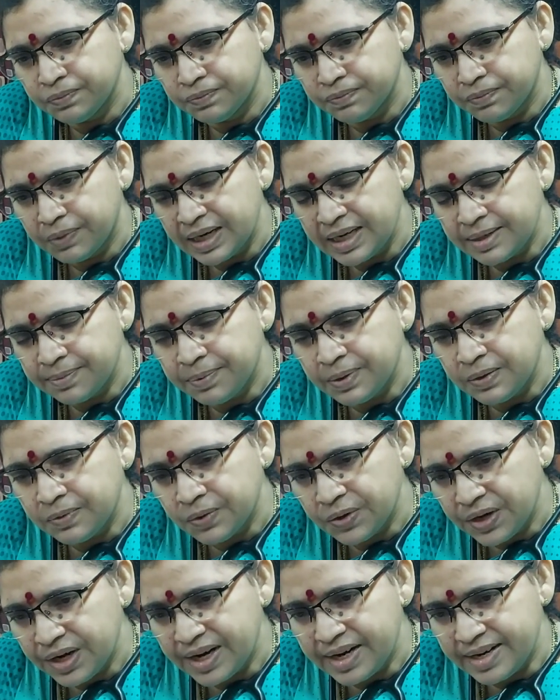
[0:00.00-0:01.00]
multiple
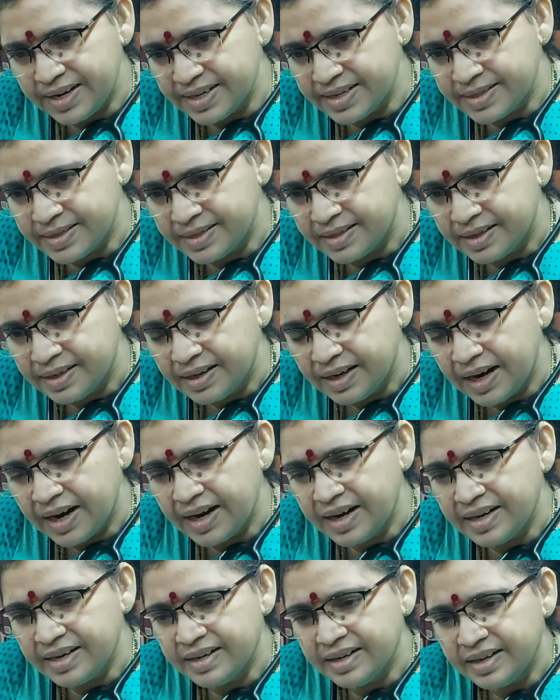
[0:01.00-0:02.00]
OADs,
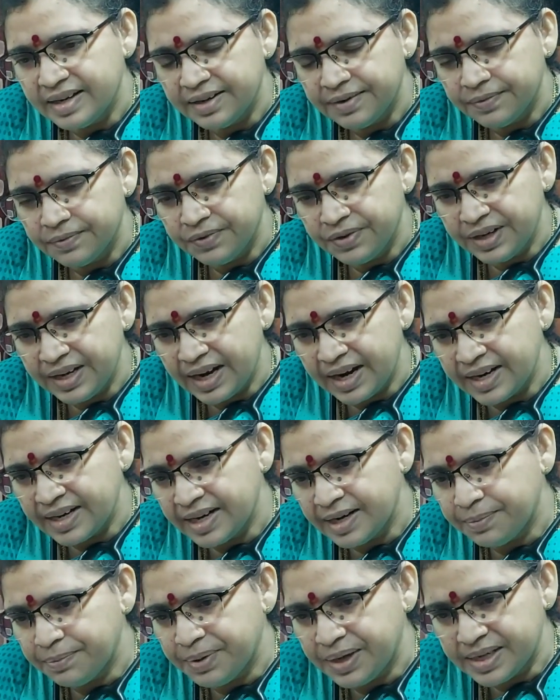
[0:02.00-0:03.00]
and we
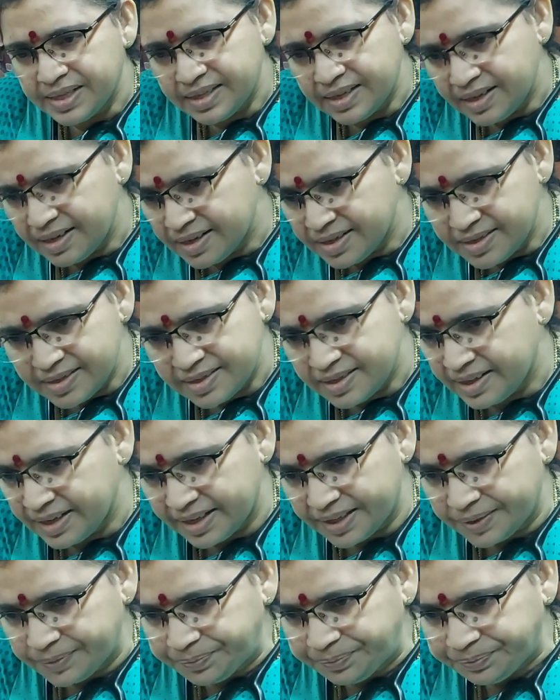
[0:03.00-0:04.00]
added basal insulin,
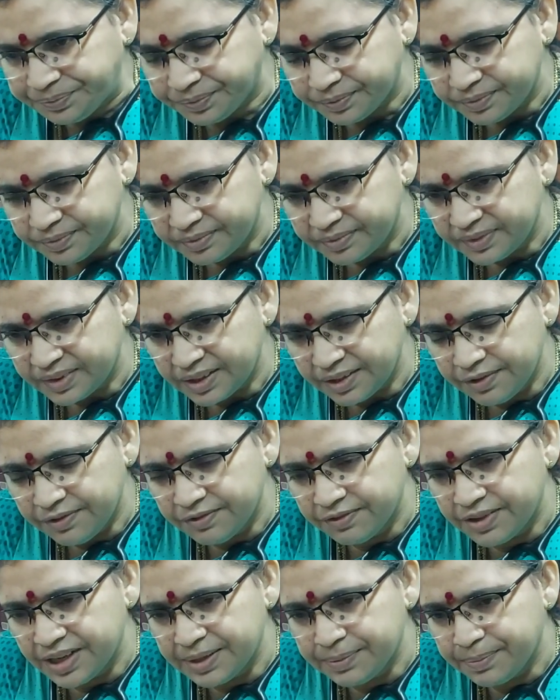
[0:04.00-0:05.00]

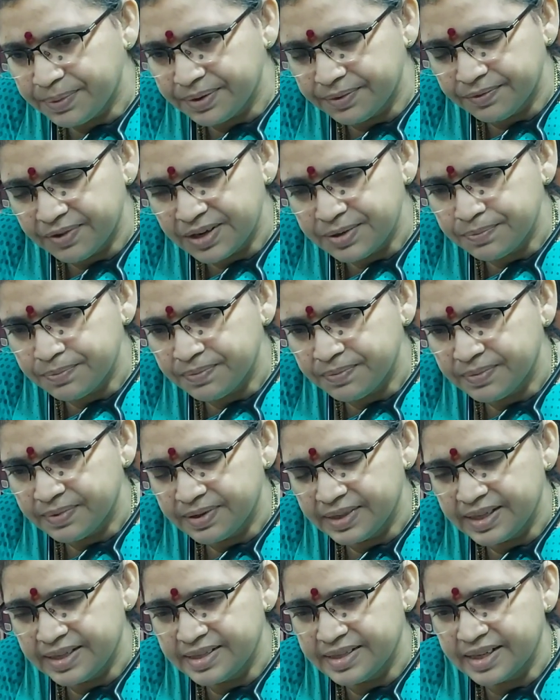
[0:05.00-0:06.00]
one
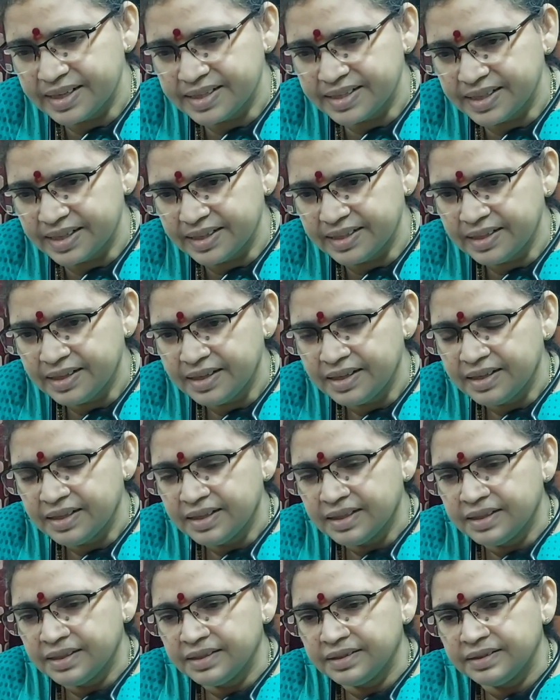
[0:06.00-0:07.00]
injection.
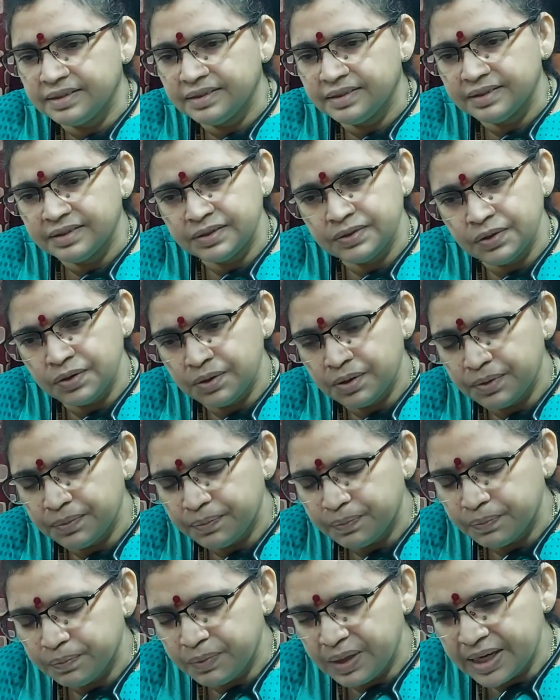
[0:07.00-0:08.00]
So
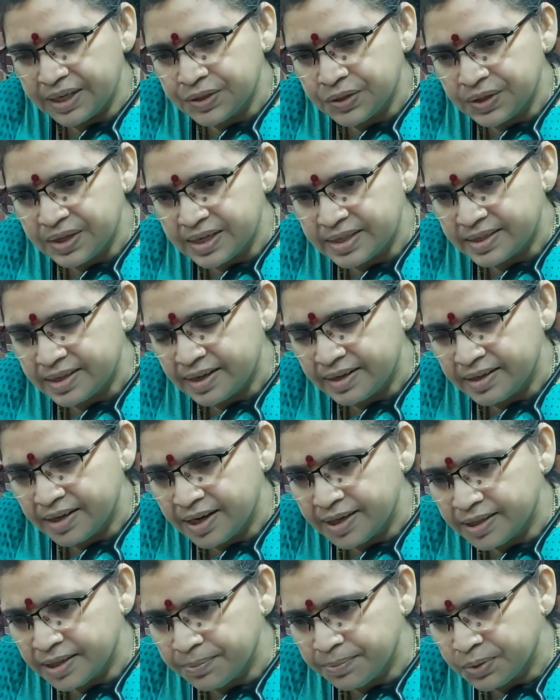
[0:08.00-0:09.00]
blood sugars are
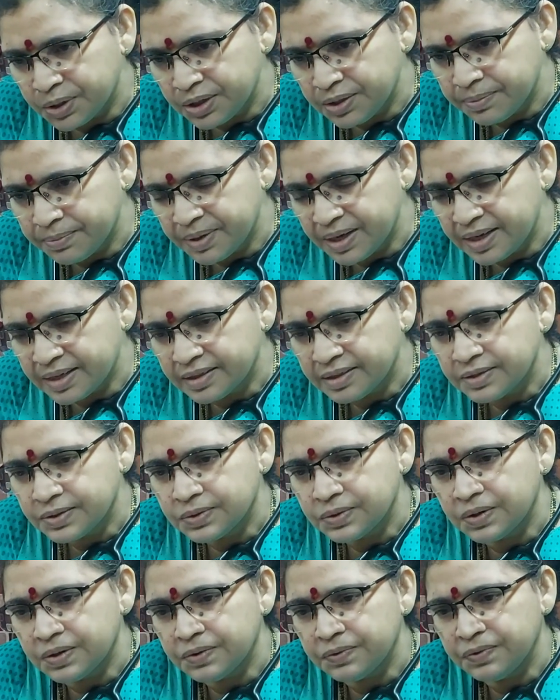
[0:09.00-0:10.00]
not up to the mark,
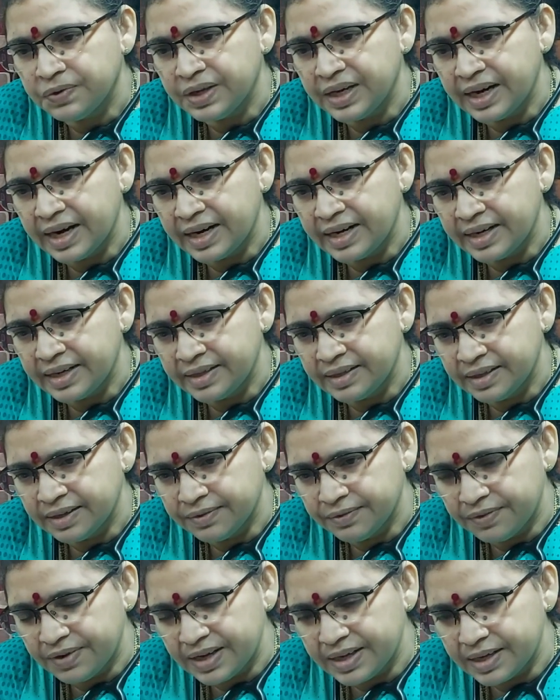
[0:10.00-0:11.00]
so we added
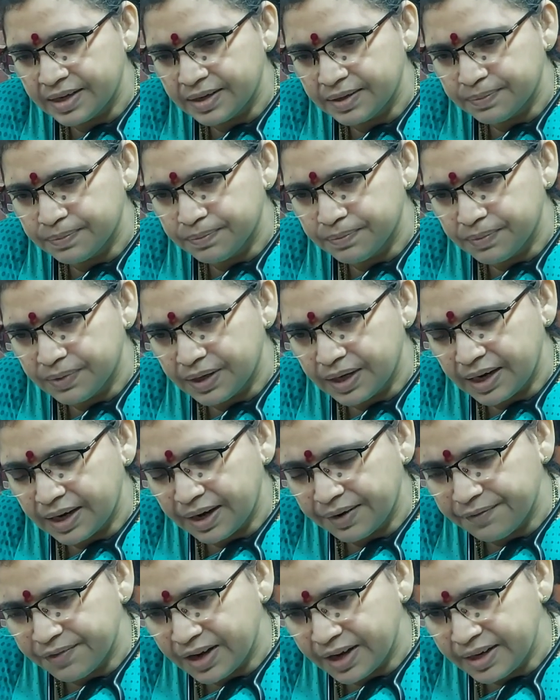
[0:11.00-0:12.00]

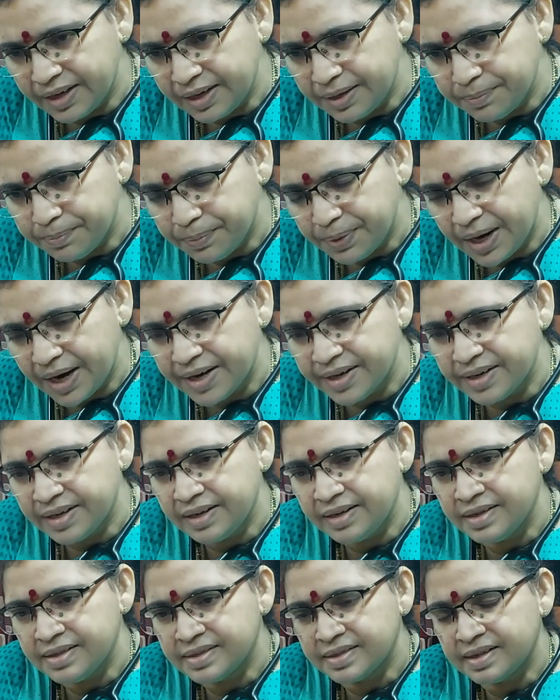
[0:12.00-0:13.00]
one prandial
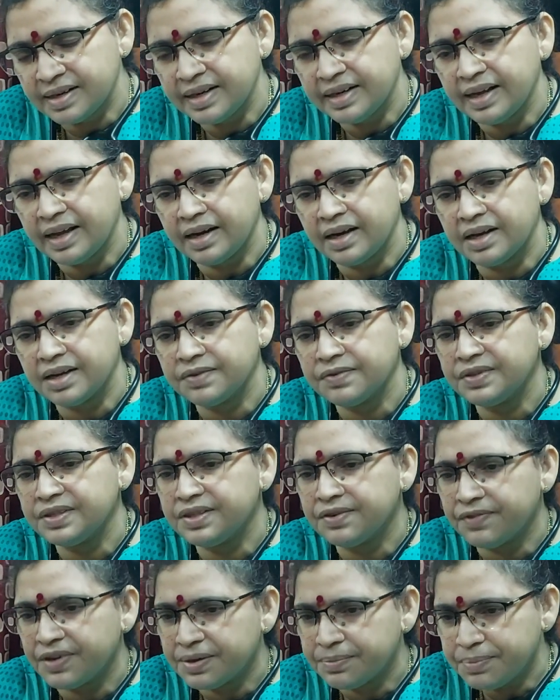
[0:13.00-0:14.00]
insulin along with the
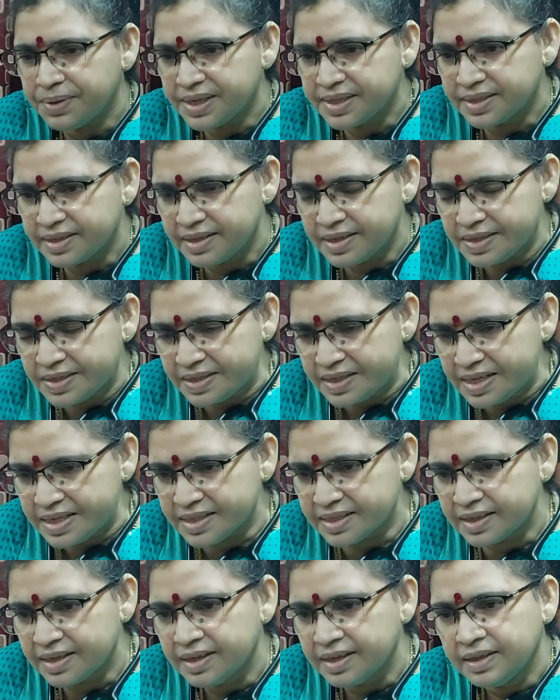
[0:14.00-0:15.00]
one basal insulin.
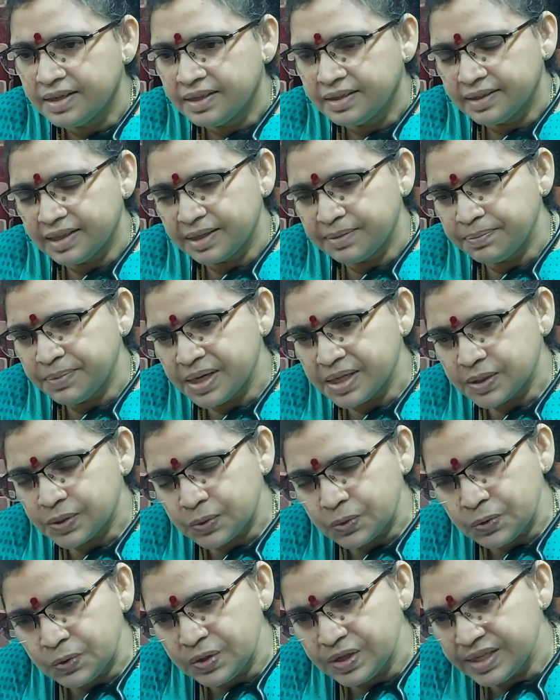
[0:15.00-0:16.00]
That makes
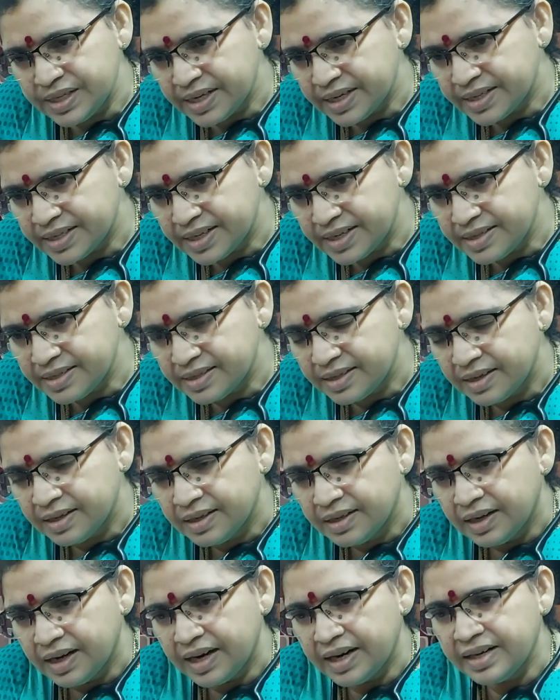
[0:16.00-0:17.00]
2 injections,
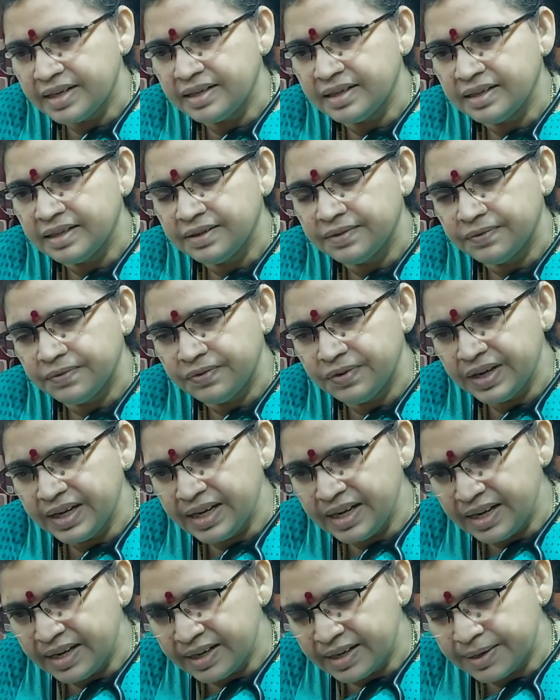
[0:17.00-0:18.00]
and
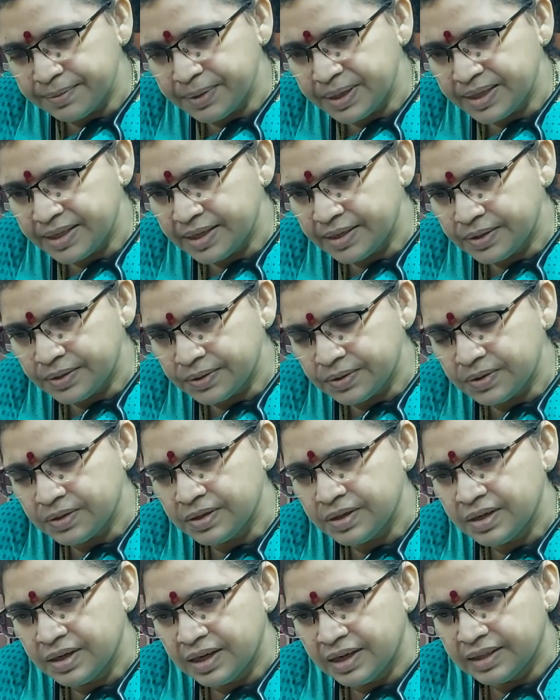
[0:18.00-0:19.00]
we incremented to
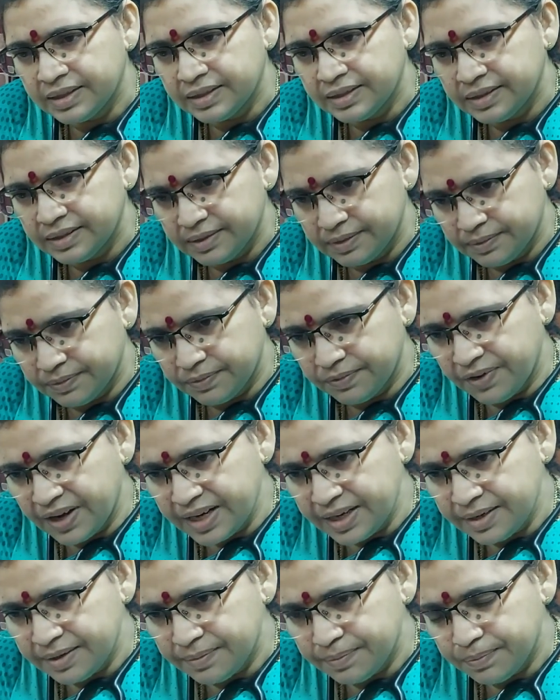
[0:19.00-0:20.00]

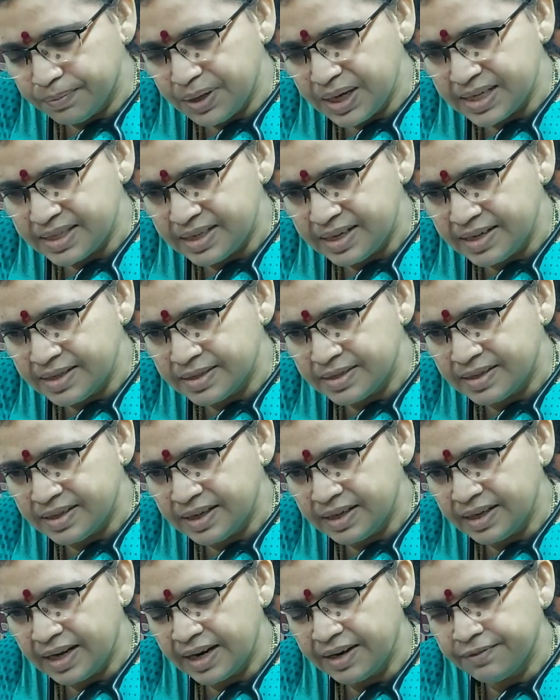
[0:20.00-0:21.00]
one basal
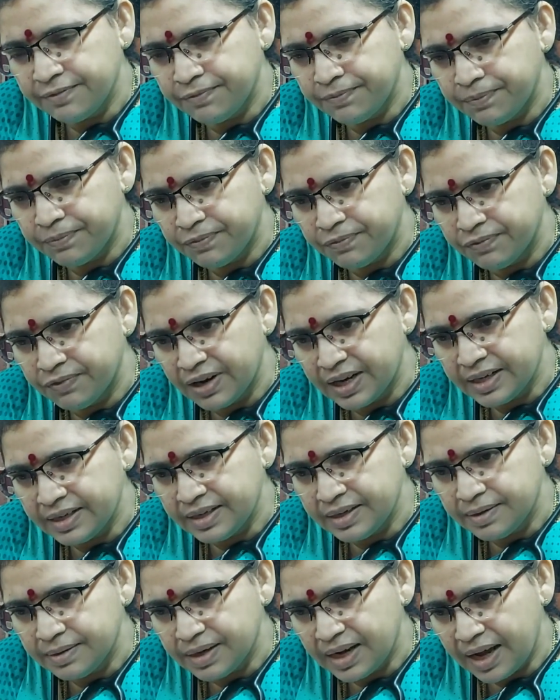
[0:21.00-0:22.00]
insulin and
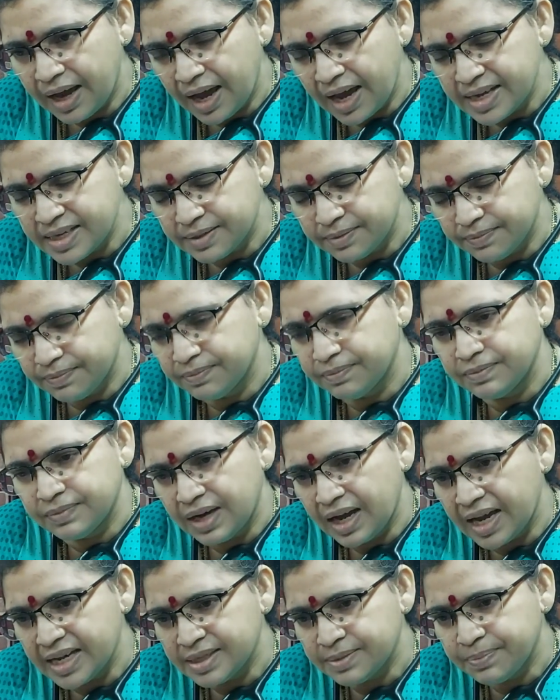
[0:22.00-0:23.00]
one
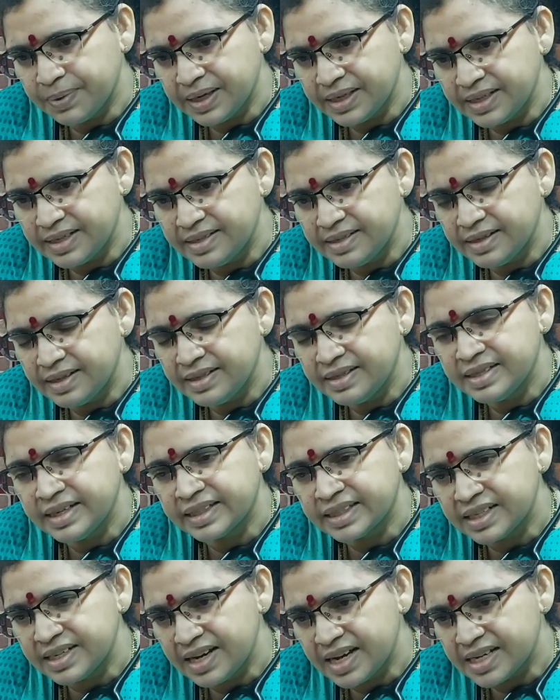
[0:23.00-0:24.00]
aspart
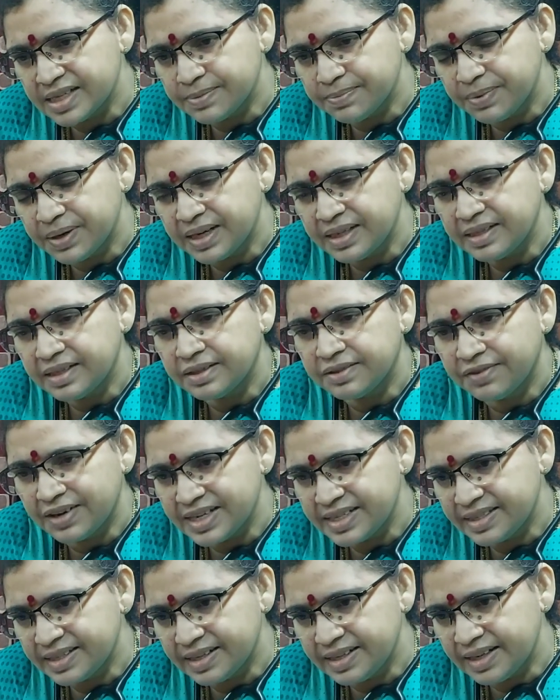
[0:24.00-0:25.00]
injection aspart
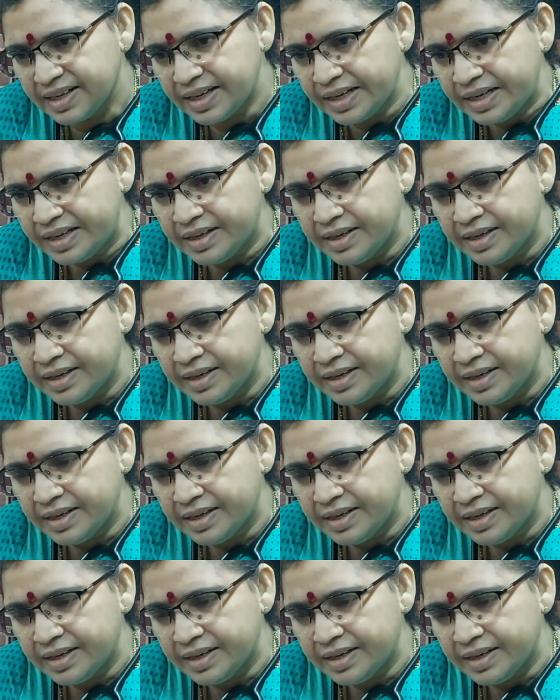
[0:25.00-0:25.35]
twice a day,